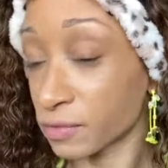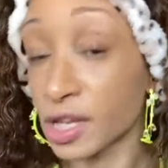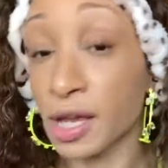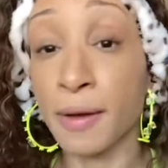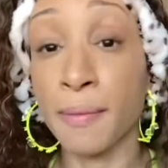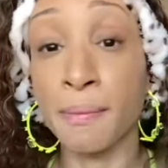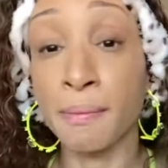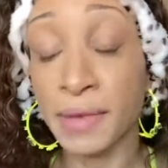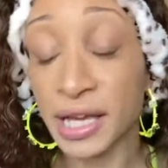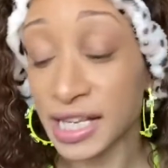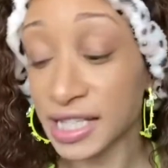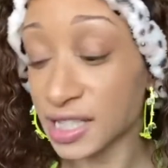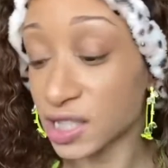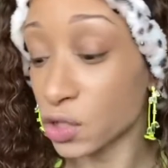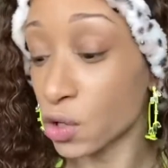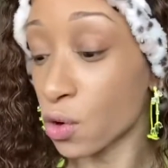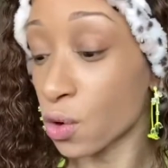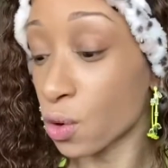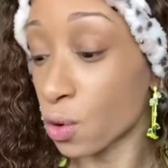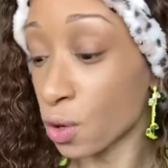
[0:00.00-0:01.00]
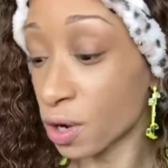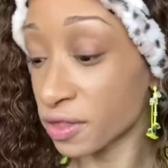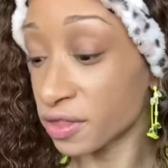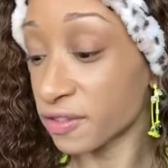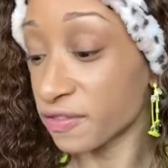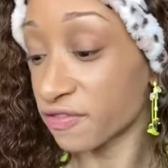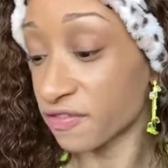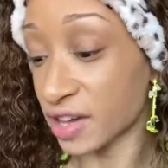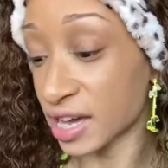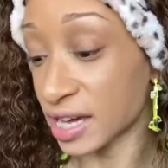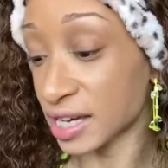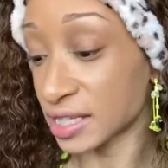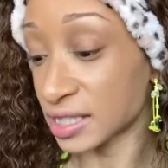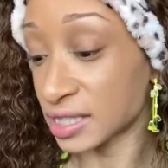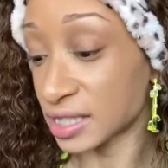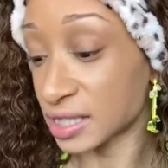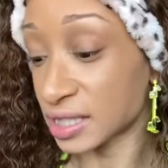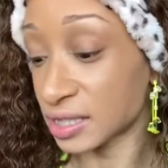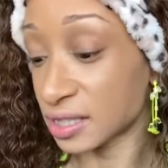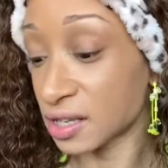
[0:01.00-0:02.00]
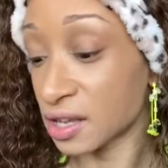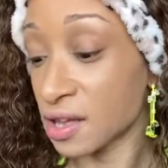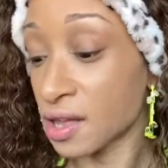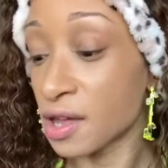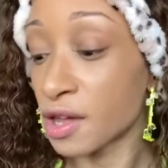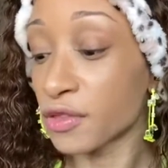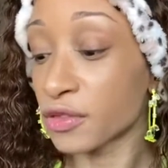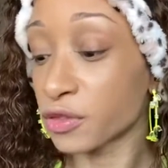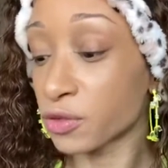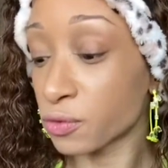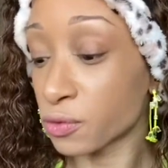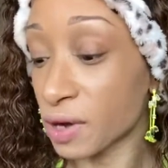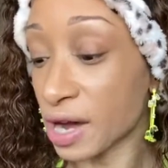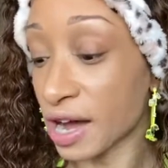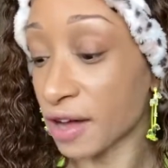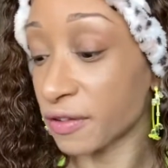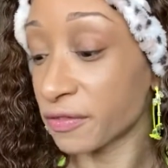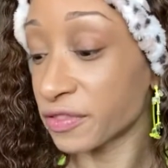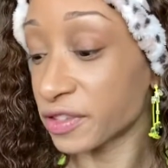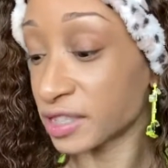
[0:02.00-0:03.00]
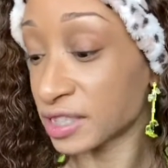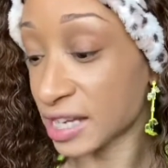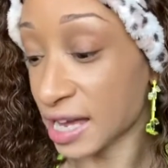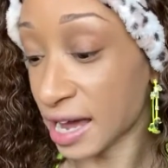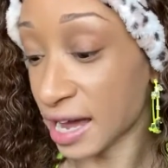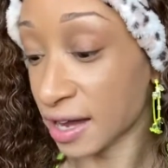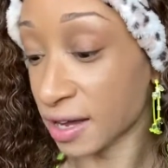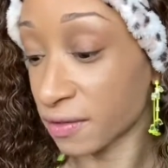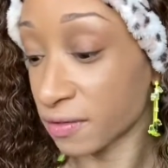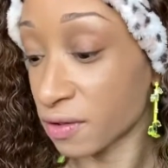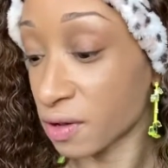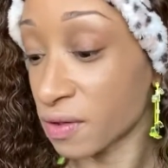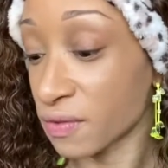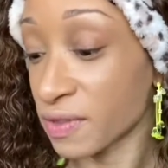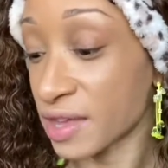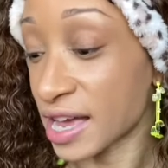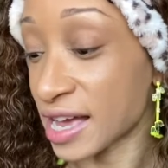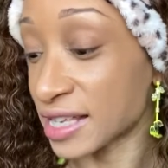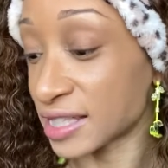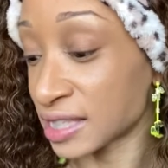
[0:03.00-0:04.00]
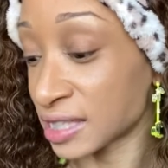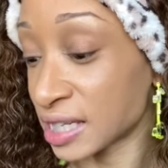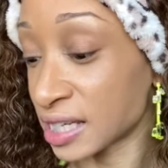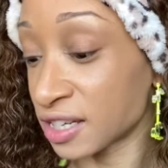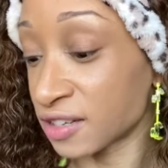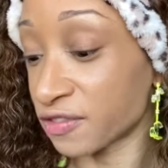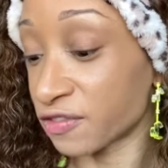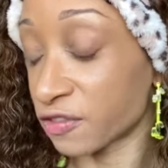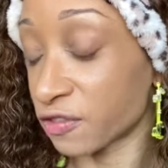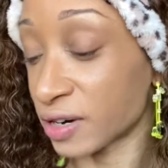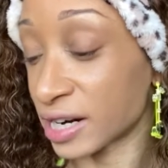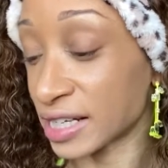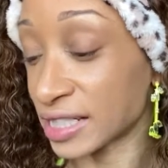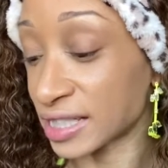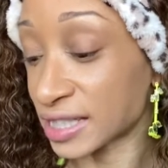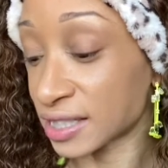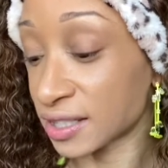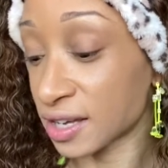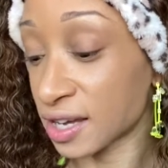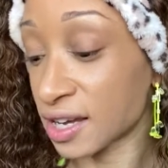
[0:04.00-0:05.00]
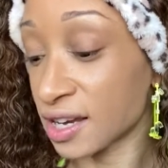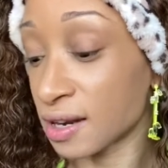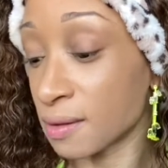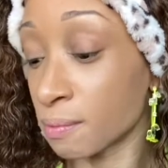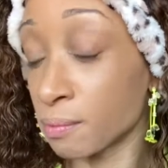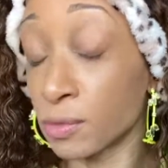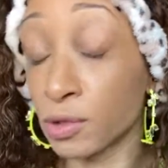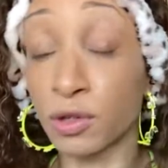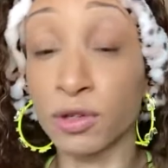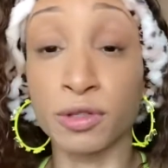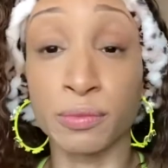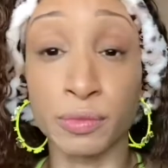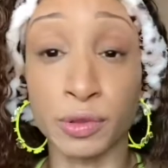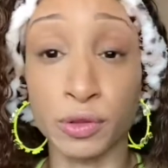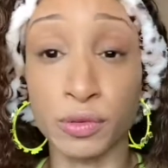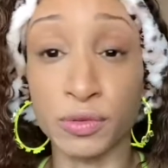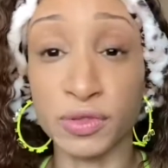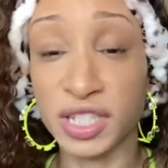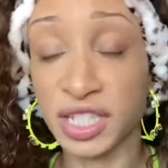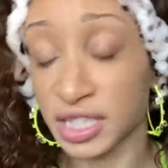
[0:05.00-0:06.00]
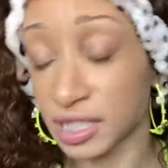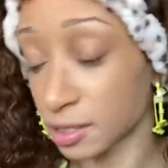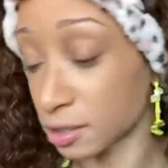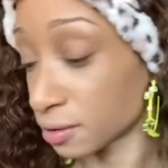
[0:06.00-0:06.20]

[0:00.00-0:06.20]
Mist on the face throughout the day as needed for a skin mood boost.